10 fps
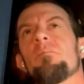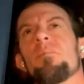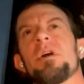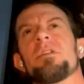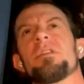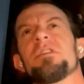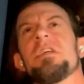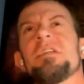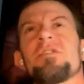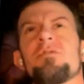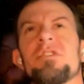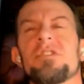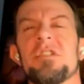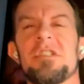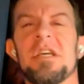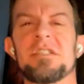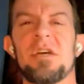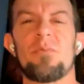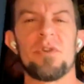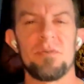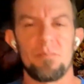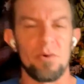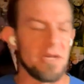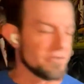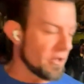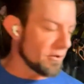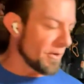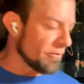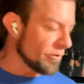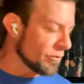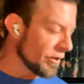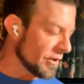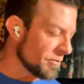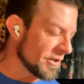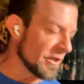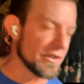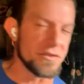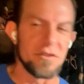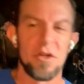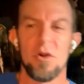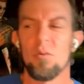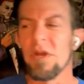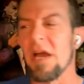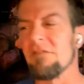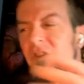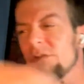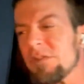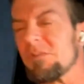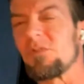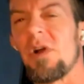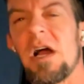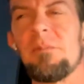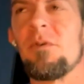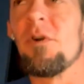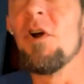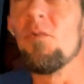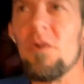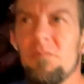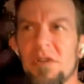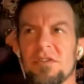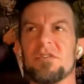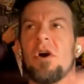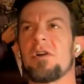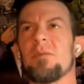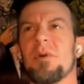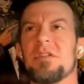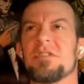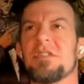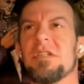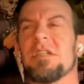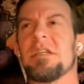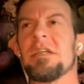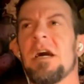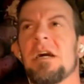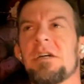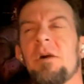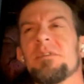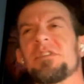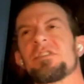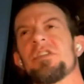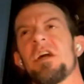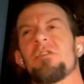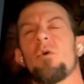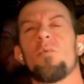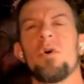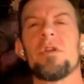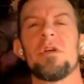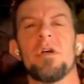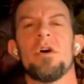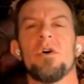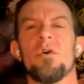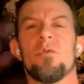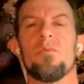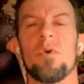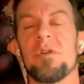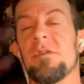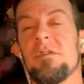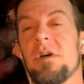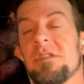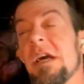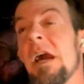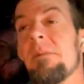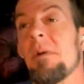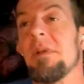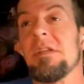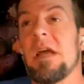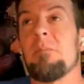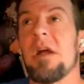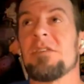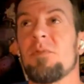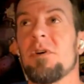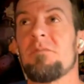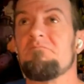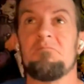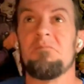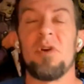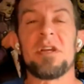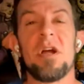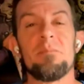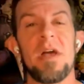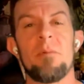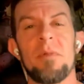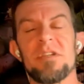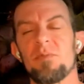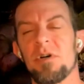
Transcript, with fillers: but these are just the things I wanted to point out, talk about real quick because we have a new subscriber. We've been talking about this in the uh, comment section. I thought, what, what a time. I mean, I might as well bring it up now. Might as